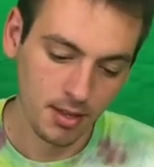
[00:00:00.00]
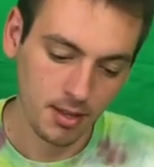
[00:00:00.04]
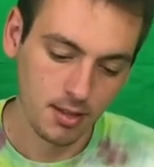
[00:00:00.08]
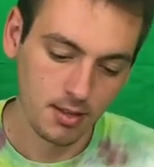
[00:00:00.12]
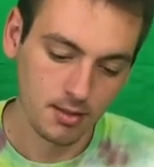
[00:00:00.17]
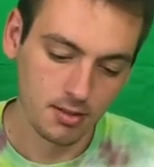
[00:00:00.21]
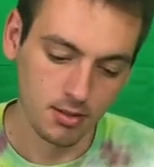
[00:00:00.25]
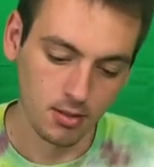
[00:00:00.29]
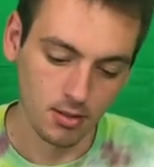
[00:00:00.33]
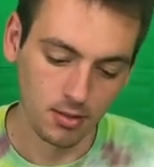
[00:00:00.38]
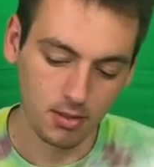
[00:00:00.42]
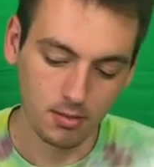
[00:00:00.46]

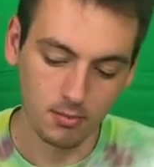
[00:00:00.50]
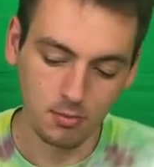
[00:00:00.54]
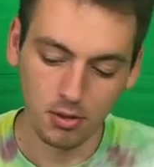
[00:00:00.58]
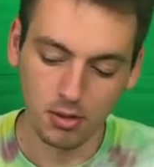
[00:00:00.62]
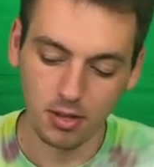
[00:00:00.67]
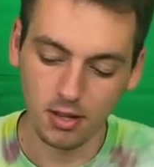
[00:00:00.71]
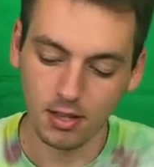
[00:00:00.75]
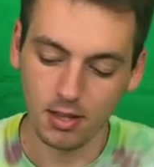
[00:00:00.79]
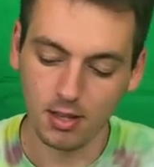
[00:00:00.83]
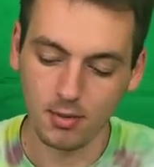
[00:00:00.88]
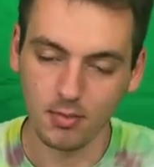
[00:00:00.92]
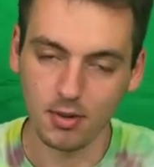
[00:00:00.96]
So
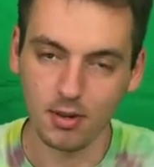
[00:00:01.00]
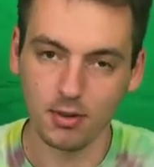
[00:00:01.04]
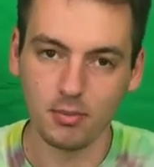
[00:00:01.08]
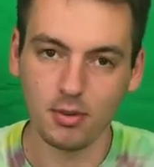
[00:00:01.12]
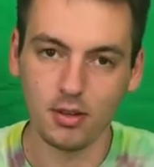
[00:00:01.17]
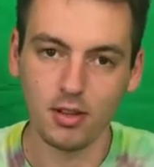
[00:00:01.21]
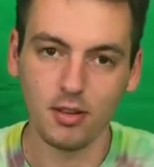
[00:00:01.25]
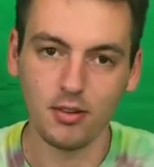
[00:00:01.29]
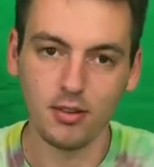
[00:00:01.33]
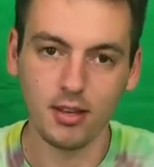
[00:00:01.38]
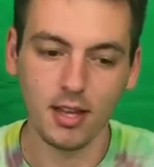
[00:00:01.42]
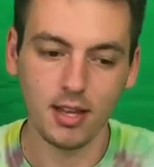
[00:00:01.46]
putting them in a
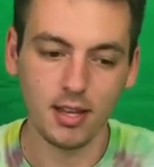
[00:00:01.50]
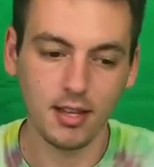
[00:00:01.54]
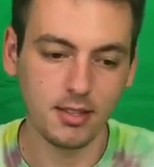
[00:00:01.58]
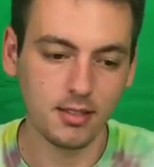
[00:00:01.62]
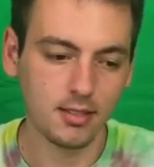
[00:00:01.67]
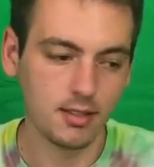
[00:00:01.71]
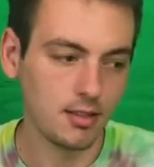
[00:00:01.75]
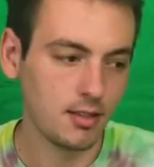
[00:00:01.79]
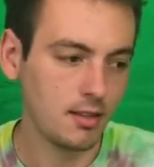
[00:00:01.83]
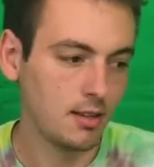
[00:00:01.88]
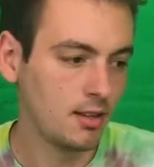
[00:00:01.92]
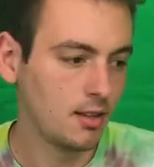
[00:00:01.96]
pillowcase
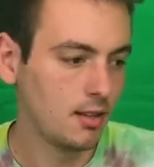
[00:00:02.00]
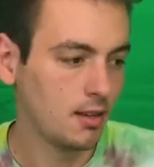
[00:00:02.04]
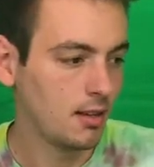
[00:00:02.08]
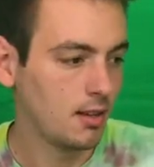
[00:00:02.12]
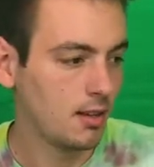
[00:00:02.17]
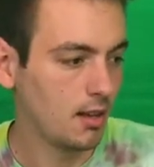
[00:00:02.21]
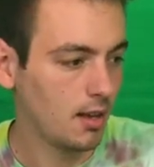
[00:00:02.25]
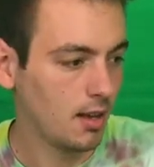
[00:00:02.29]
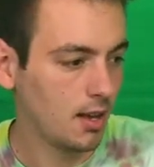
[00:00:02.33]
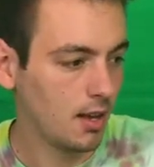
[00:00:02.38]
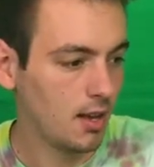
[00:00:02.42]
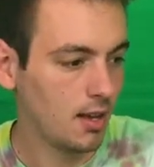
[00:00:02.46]

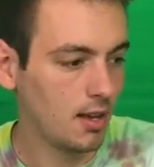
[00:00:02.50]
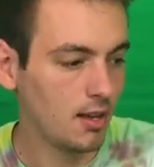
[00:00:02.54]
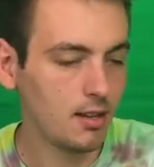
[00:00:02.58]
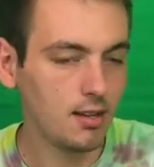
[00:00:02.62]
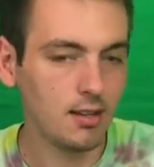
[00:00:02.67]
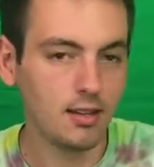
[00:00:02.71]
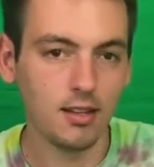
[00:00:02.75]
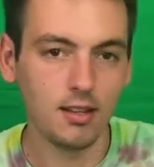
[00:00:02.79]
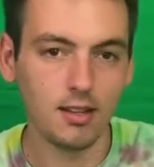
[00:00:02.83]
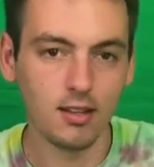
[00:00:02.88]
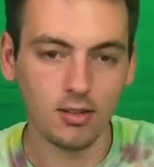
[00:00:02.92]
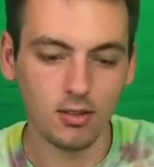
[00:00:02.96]
and
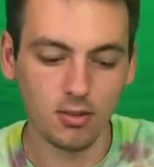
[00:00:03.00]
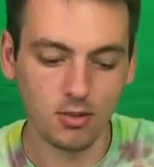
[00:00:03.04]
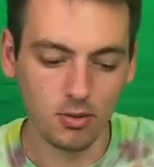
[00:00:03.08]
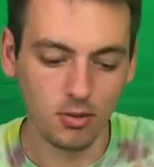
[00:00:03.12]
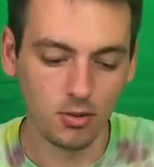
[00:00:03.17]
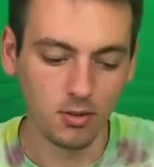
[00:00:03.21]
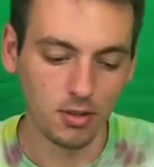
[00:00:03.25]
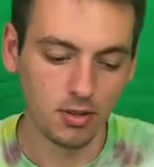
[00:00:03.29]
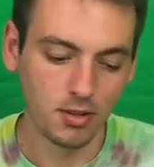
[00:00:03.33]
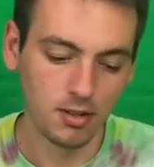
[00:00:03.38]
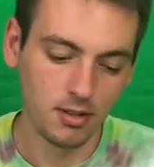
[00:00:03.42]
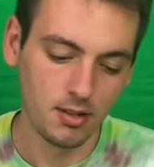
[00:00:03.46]
in a cooler